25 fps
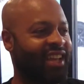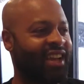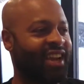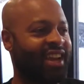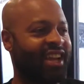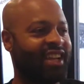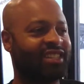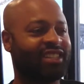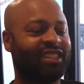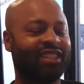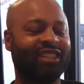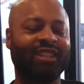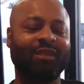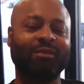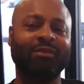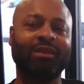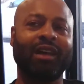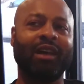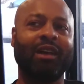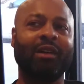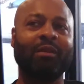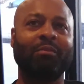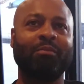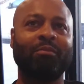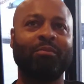It's
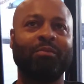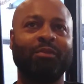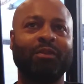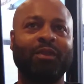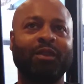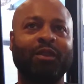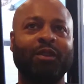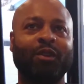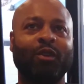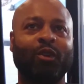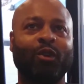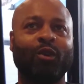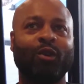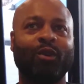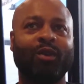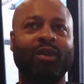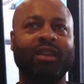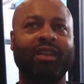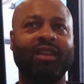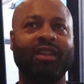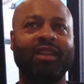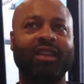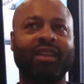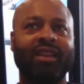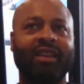sometimes you know,
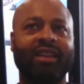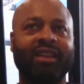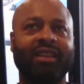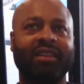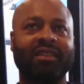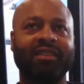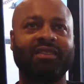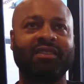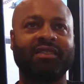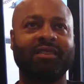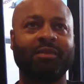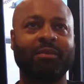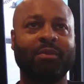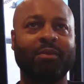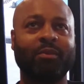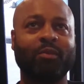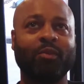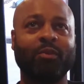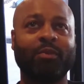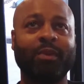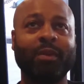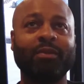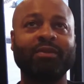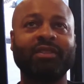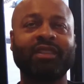when
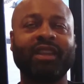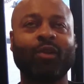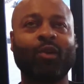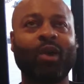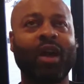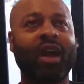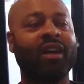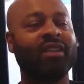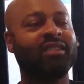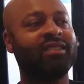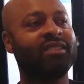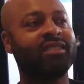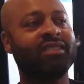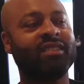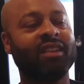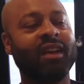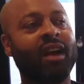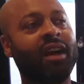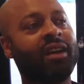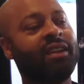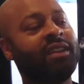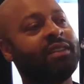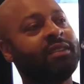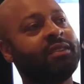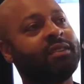people say, "Wow, it's just
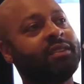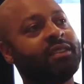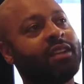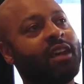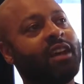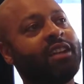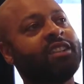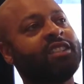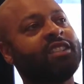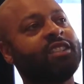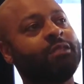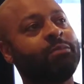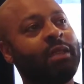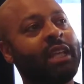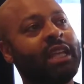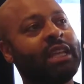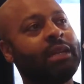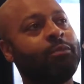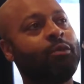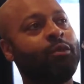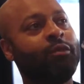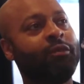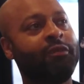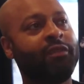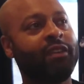an
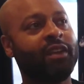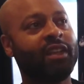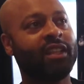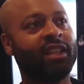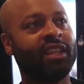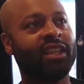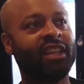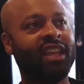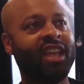unexplainable feeling."